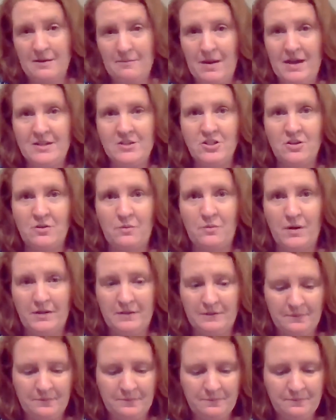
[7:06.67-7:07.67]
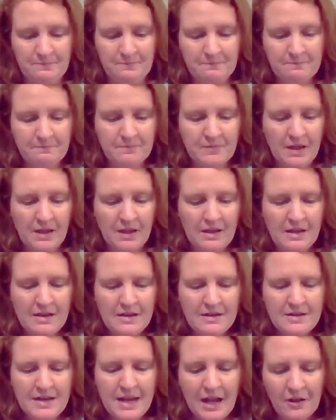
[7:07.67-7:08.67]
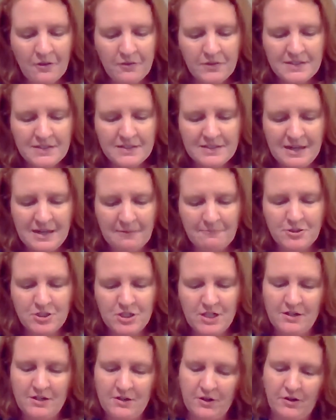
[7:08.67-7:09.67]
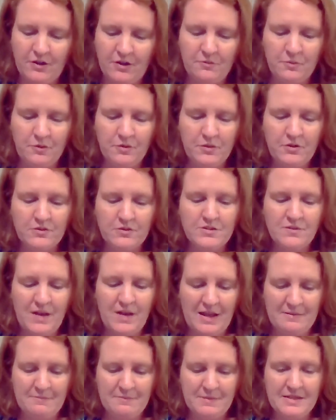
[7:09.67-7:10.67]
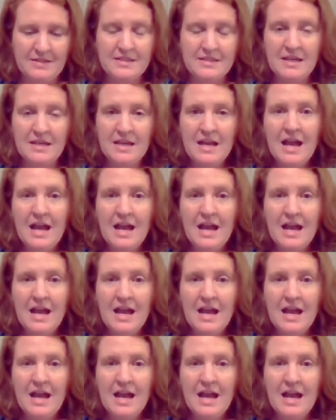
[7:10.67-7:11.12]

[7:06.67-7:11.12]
a magic one. Now the steps she had heard were those of Edmund,